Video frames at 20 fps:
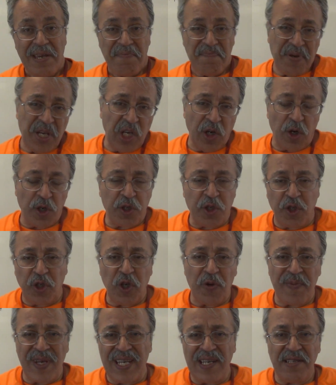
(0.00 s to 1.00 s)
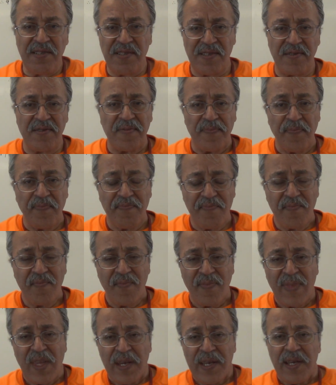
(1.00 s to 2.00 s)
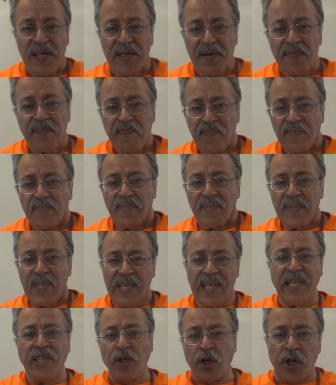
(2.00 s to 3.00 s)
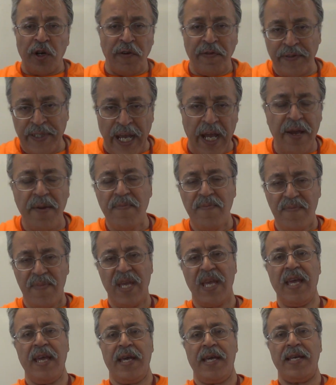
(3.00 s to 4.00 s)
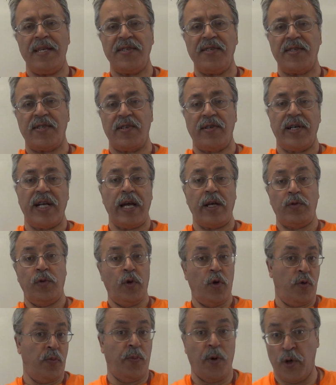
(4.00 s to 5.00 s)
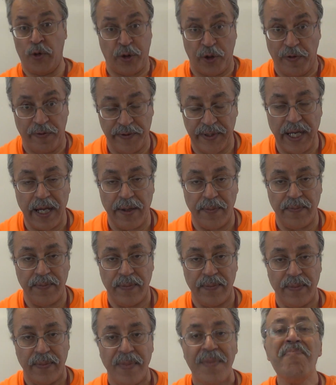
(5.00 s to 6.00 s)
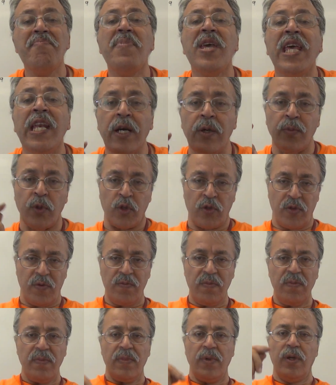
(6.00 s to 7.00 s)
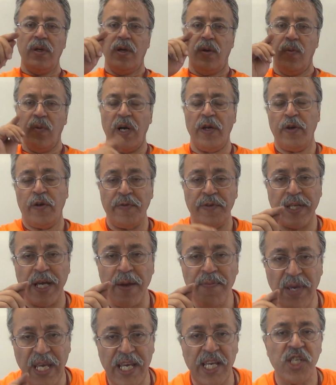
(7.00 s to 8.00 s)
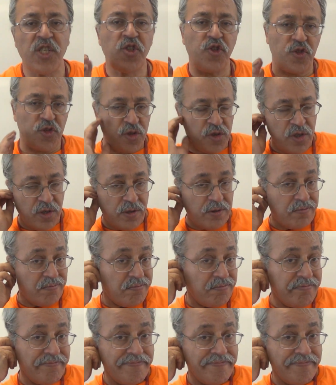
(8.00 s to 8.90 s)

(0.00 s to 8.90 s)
P or Q means either of them is correct, or both of them. Minimum, one of them is true.